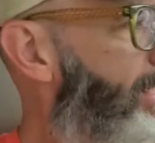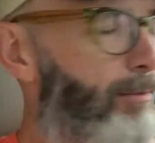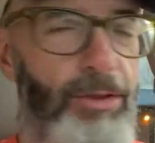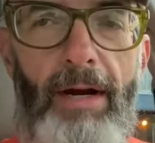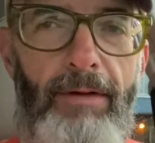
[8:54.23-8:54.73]

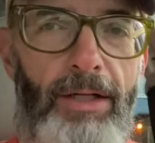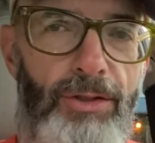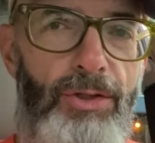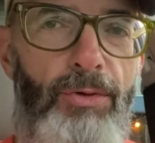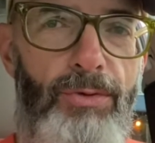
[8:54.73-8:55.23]
I'm driving a
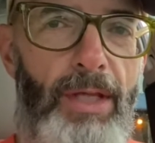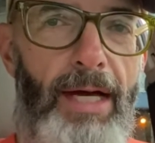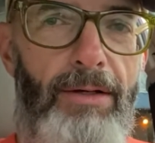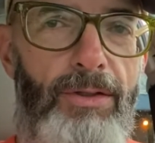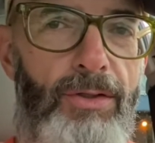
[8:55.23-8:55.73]

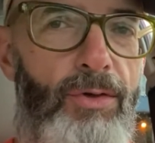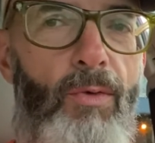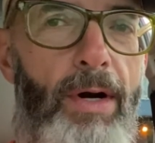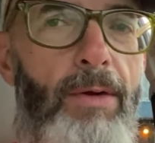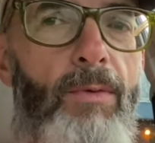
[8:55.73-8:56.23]

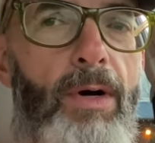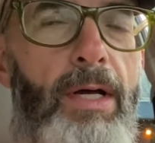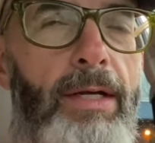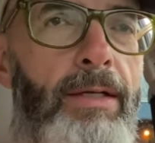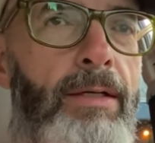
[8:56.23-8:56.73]

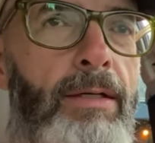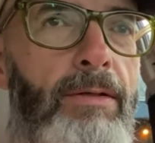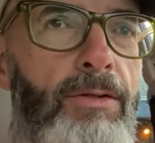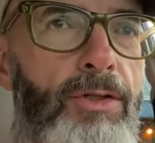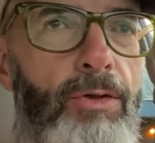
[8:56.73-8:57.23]
2021
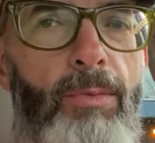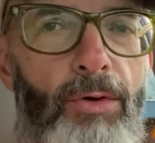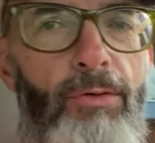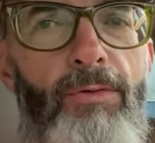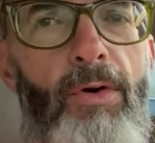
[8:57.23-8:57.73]

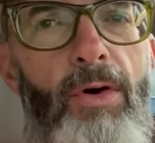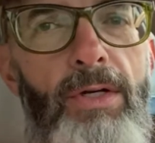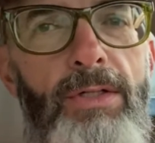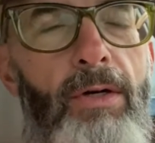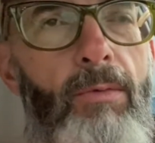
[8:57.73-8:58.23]
Subaru
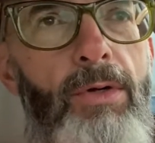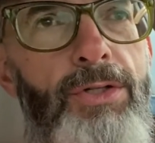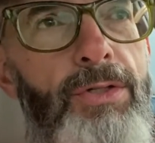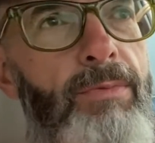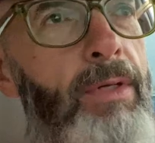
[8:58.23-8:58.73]
Forester, which
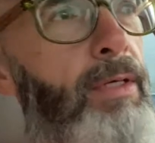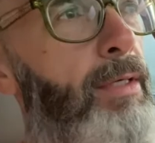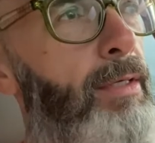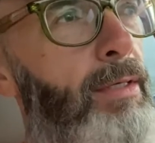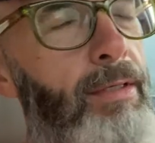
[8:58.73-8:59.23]
is
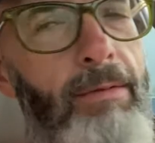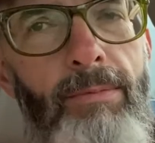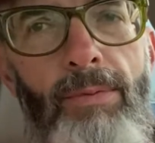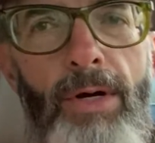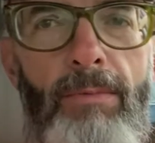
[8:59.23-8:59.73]

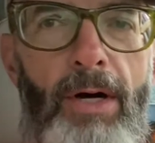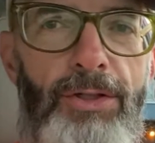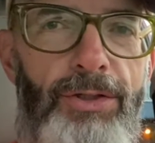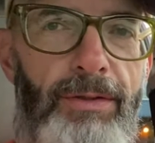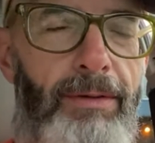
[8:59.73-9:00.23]
pretty
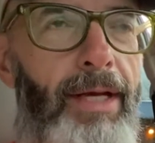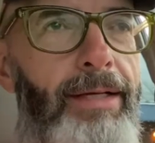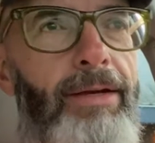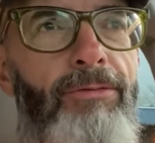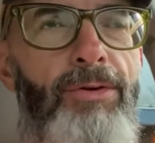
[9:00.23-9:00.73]
much
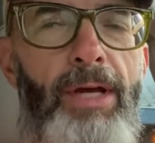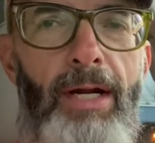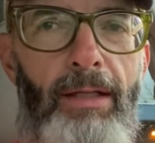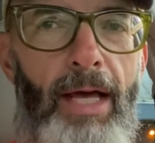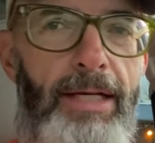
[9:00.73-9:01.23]
like if you get
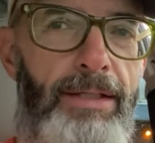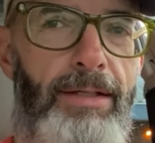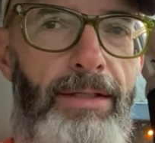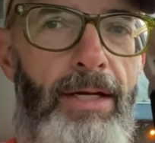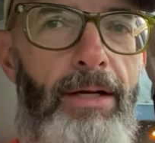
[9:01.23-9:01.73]
a
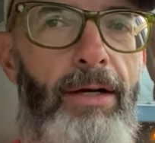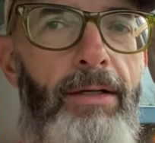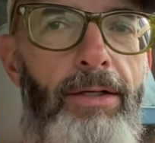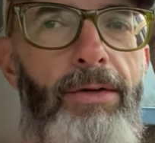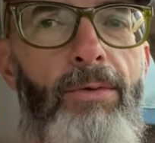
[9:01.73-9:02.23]
license here
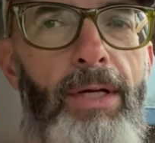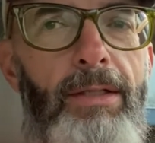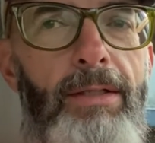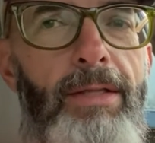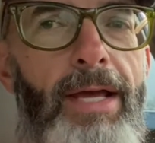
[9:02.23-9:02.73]
in New
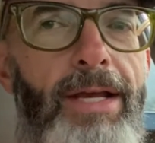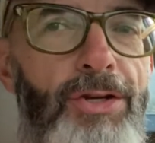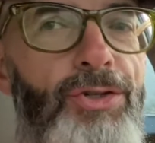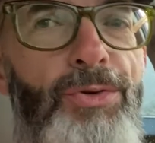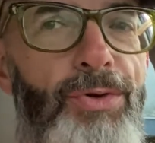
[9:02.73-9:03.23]
England, they
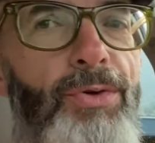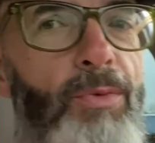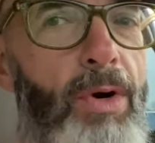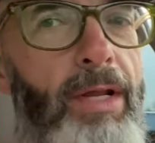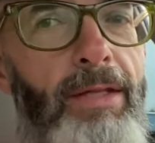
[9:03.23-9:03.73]
issue you one of